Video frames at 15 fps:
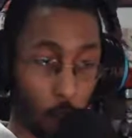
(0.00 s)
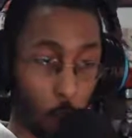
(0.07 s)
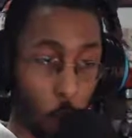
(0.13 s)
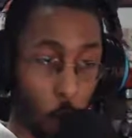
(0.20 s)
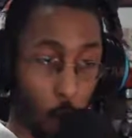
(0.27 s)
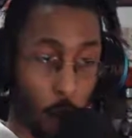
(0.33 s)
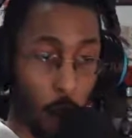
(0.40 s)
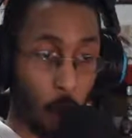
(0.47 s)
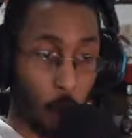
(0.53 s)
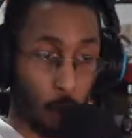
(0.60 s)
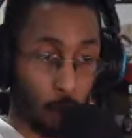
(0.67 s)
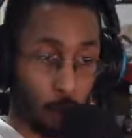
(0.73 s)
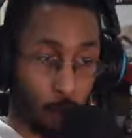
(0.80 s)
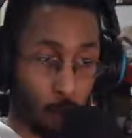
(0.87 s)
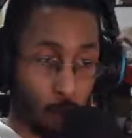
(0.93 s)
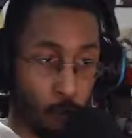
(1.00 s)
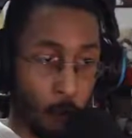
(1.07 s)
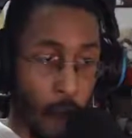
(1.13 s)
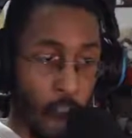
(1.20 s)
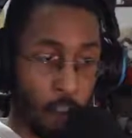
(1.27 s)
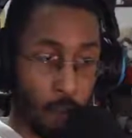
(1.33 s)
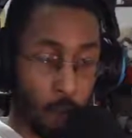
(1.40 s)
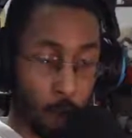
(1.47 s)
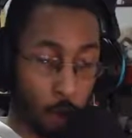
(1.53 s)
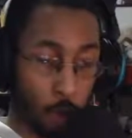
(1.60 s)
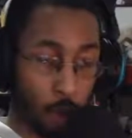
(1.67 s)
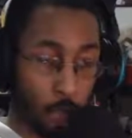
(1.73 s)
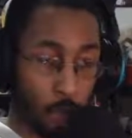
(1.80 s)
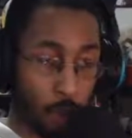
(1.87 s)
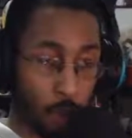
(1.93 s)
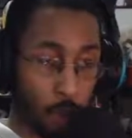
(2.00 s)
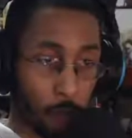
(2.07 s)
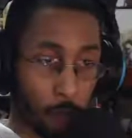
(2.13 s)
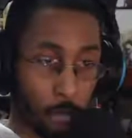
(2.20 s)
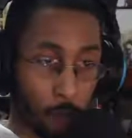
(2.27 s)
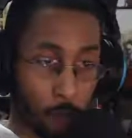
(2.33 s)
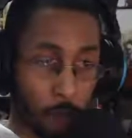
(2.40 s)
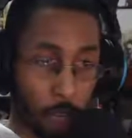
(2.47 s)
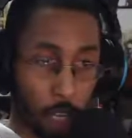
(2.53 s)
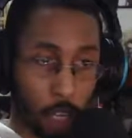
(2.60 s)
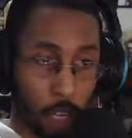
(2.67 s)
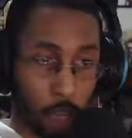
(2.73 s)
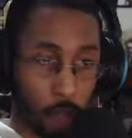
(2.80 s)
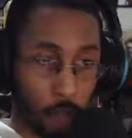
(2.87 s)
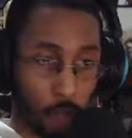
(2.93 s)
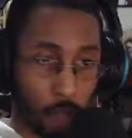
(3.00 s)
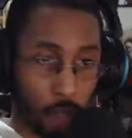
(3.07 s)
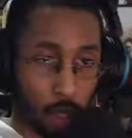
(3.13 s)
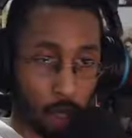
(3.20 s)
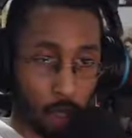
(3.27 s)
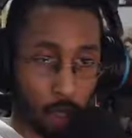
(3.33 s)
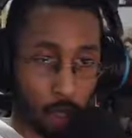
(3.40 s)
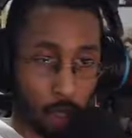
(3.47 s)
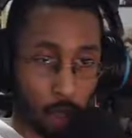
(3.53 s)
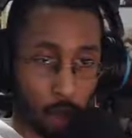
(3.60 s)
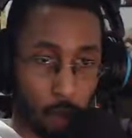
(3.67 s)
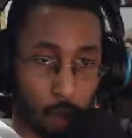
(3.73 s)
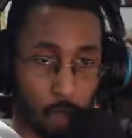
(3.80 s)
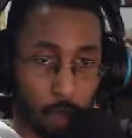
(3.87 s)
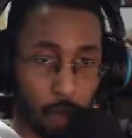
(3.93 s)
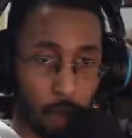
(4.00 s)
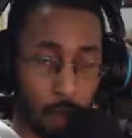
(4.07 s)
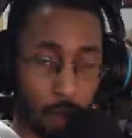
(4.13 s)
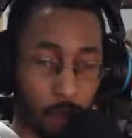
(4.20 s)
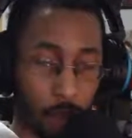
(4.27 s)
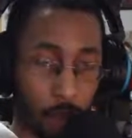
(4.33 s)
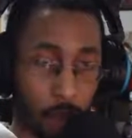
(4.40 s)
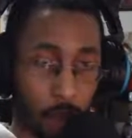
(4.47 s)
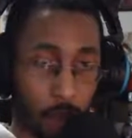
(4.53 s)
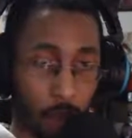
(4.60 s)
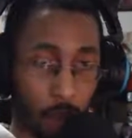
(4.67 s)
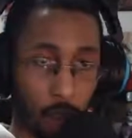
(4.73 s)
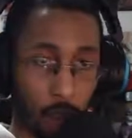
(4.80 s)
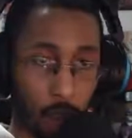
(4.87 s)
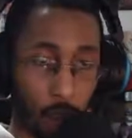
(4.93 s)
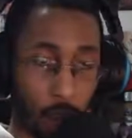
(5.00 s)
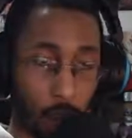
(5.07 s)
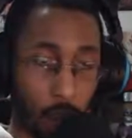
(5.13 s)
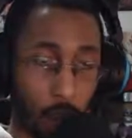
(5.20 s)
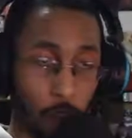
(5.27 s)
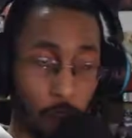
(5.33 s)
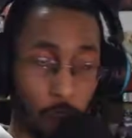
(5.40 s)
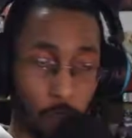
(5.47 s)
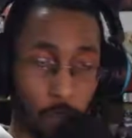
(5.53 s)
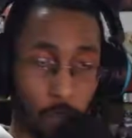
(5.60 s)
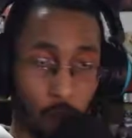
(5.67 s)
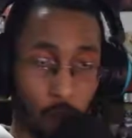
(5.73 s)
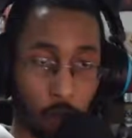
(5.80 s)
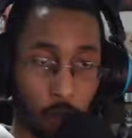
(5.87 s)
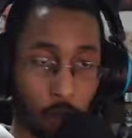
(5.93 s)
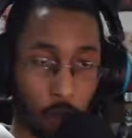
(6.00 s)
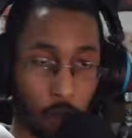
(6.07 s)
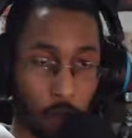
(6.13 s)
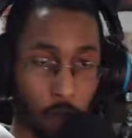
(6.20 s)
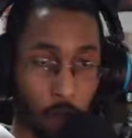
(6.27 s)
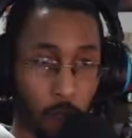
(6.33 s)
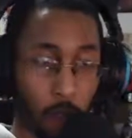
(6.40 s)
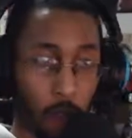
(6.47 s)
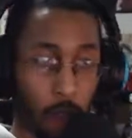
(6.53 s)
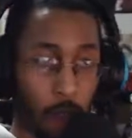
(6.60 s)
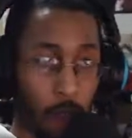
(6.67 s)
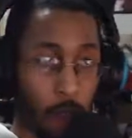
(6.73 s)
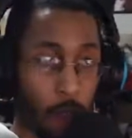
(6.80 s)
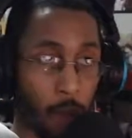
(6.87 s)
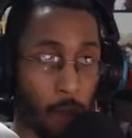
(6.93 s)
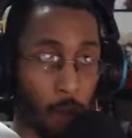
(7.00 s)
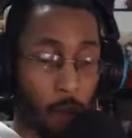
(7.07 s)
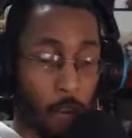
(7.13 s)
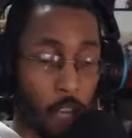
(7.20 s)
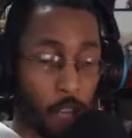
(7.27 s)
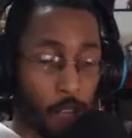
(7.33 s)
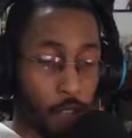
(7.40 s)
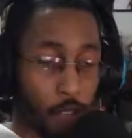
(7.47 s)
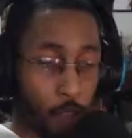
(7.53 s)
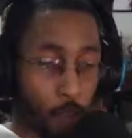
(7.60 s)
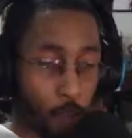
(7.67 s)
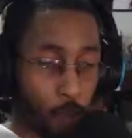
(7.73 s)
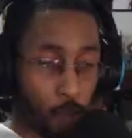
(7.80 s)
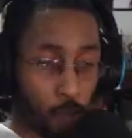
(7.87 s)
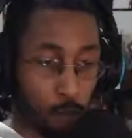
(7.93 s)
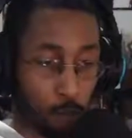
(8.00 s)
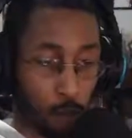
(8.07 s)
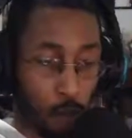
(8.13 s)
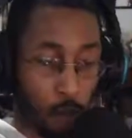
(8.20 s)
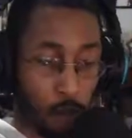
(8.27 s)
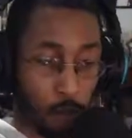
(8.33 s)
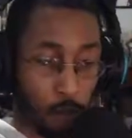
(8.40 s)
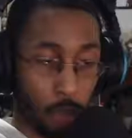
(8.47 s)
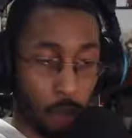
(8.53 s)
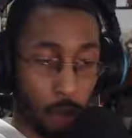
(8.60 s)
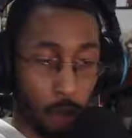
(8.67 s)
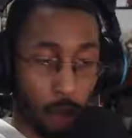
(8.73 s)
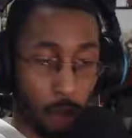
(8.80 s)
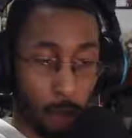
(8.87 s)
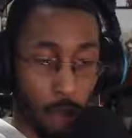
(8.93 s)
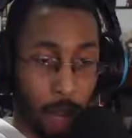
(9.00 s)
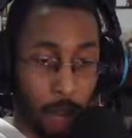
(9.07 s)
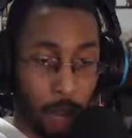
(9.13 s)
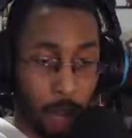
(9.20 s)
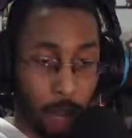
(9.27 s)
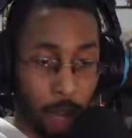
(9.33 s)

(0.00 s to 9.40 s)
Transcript: go out and buy new stuff from them if I can't trust that they'll make they'll if I can't trust that they'll make a product that I want to buy,